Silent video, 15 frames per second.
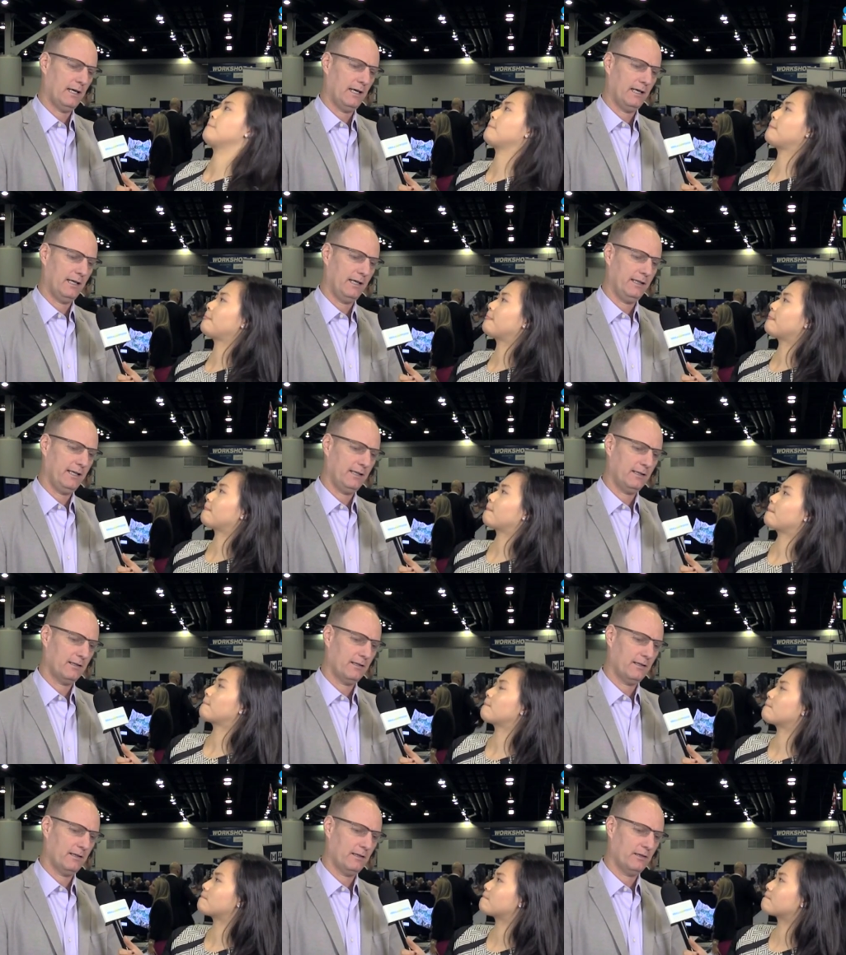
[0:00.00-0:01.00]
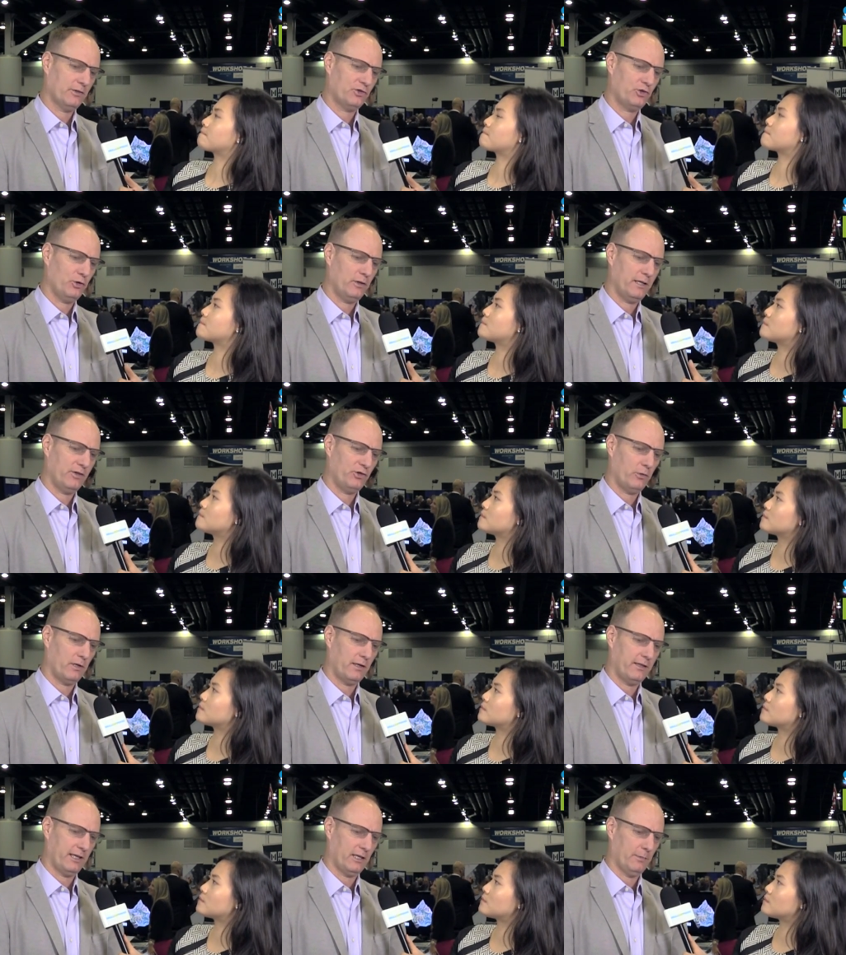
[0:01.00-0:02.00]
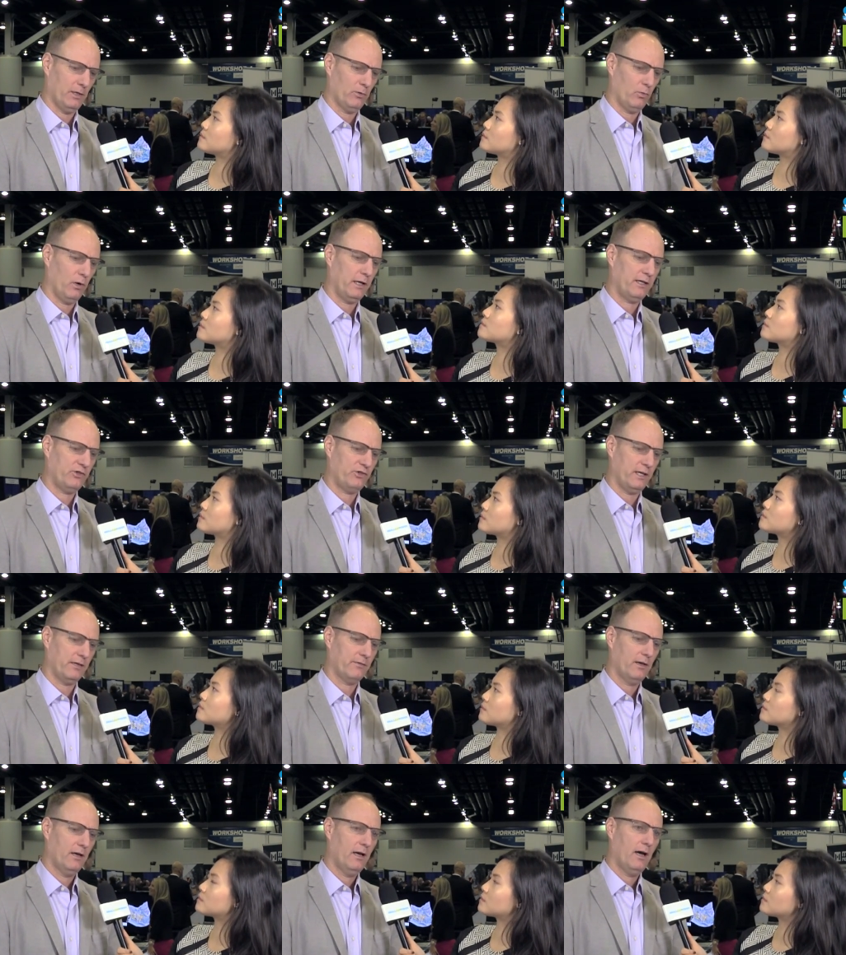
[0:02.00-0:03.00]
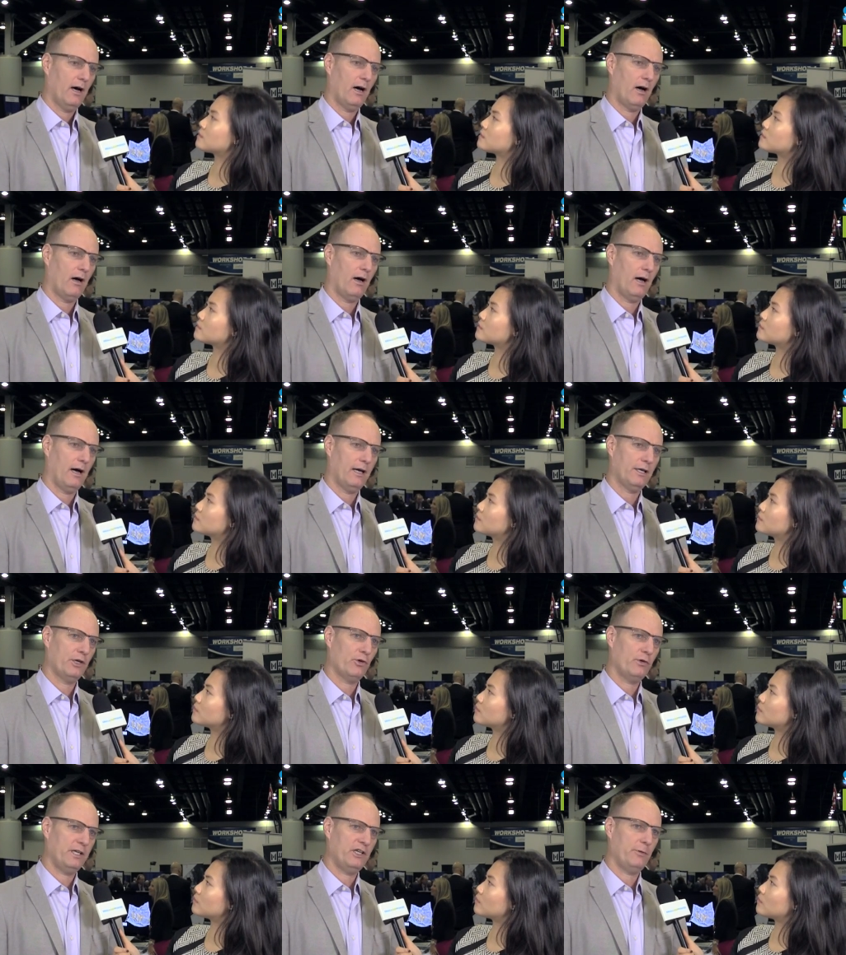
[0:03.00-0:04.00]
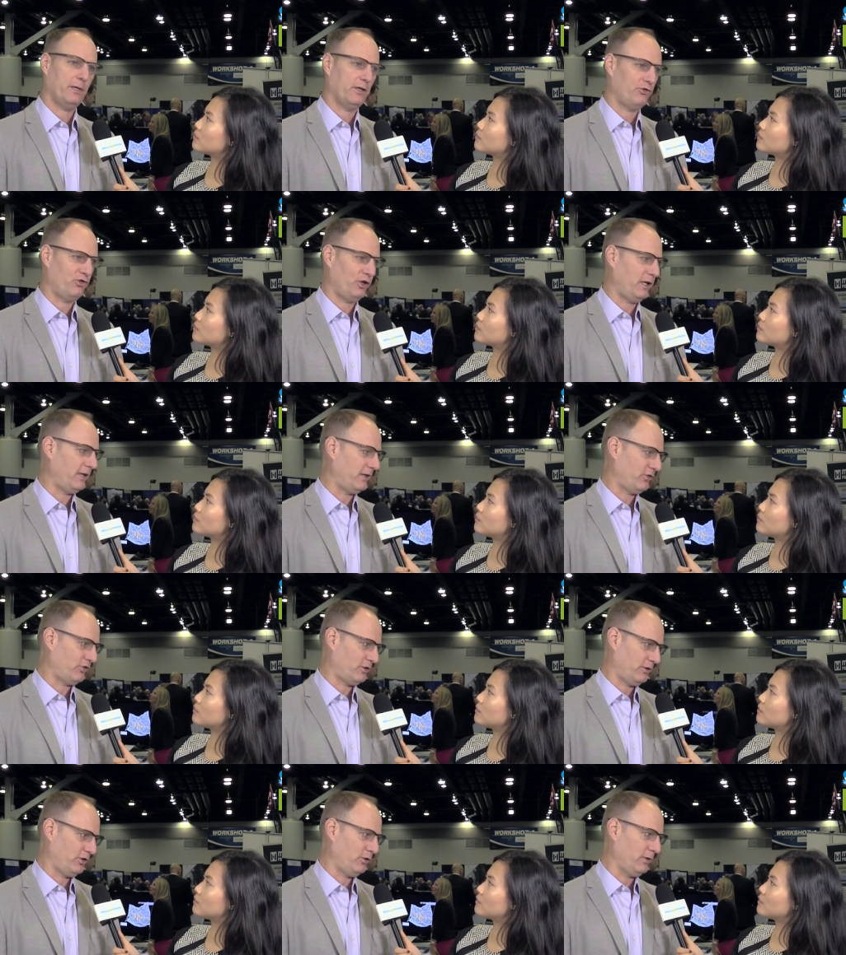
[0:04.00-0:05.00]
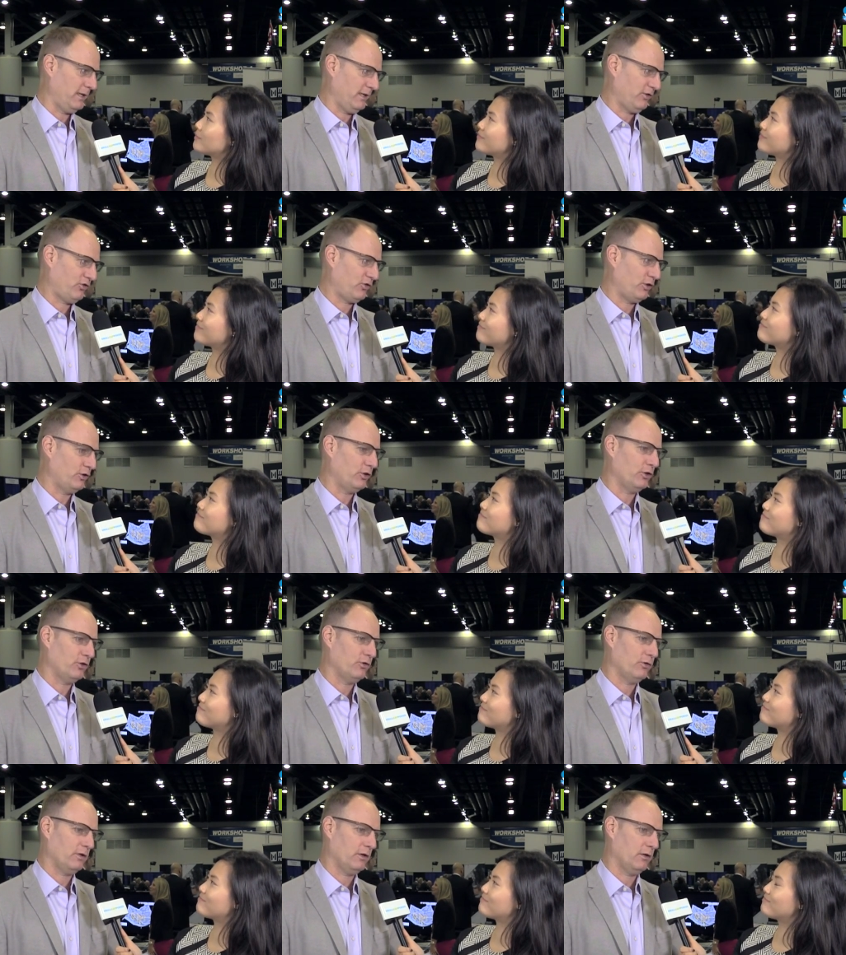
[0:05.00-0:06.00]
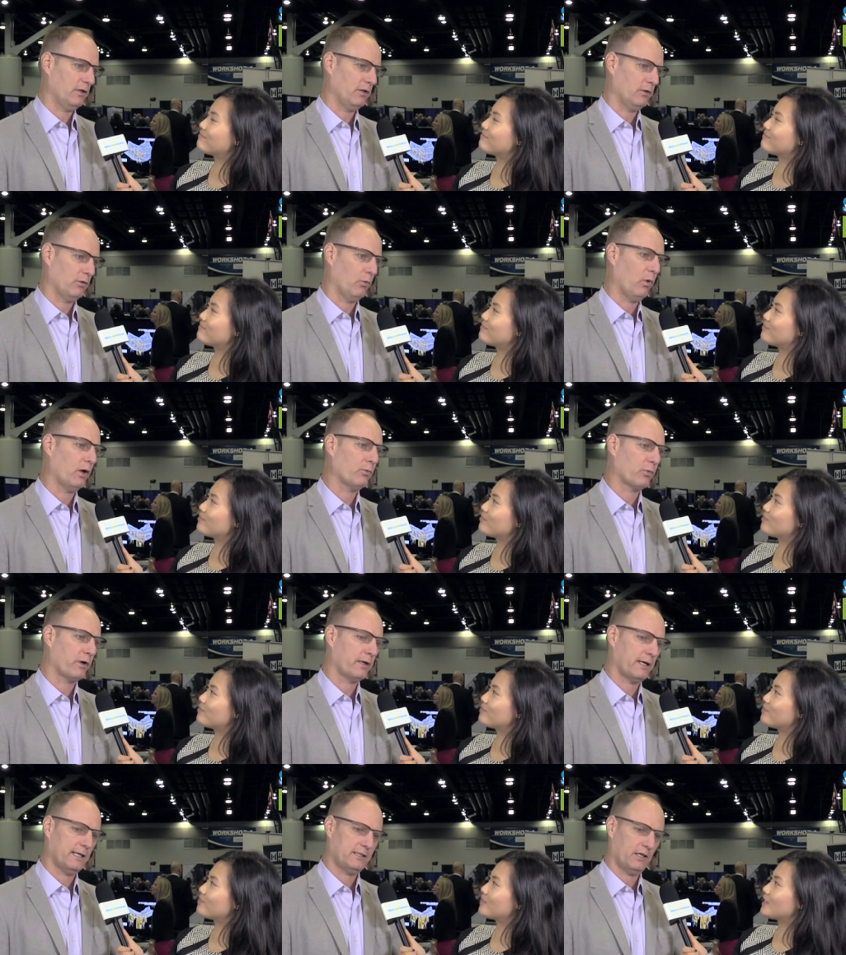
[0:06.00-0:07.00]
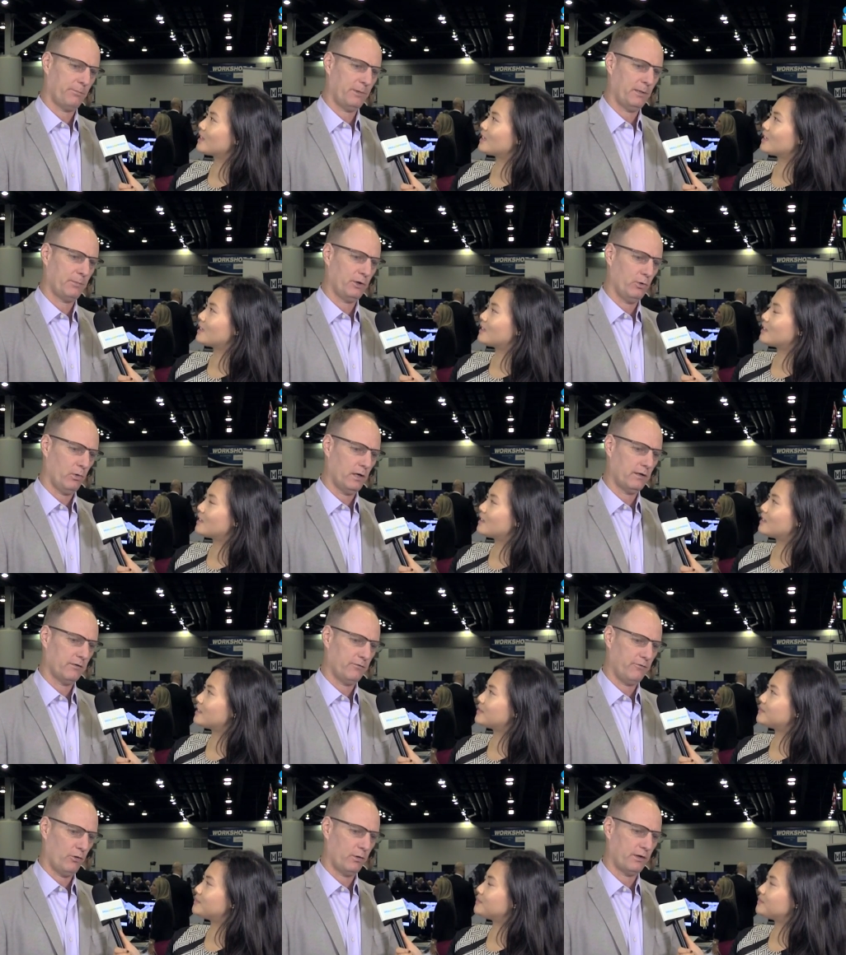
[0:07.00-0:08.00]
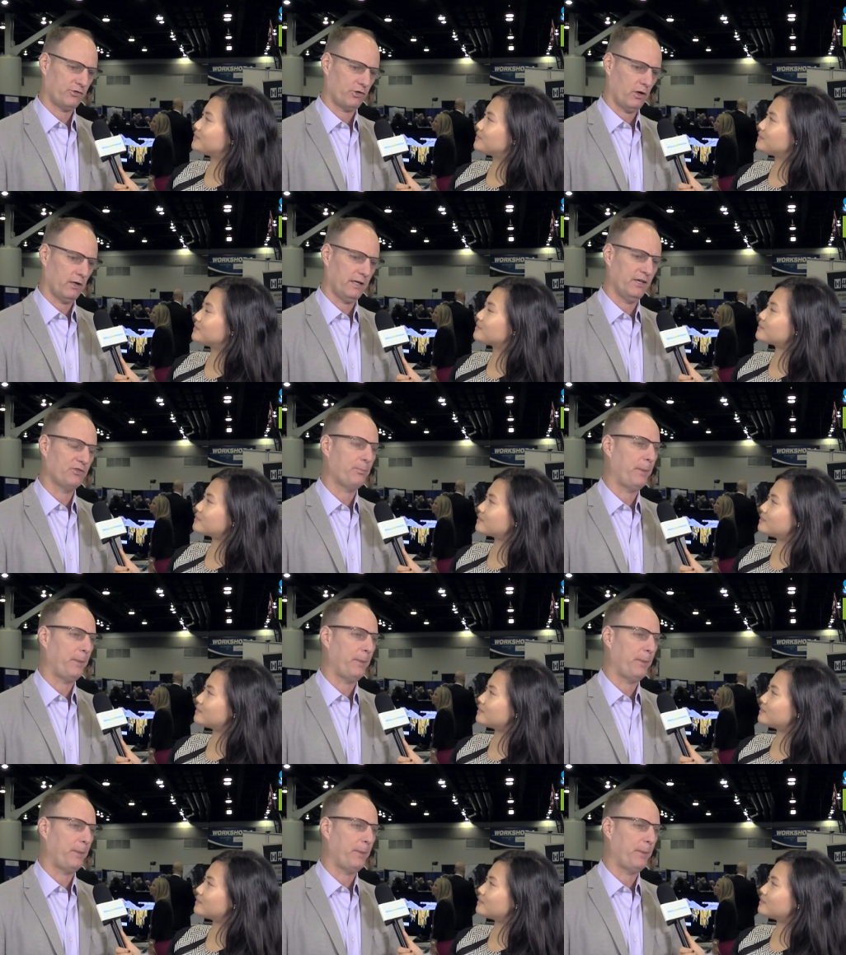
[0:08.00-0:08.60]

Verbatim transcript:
Speaker 1: I think there's two things you want to think about. One is that you don't need to be a genius to do this. The one word I tell people you want to focus on is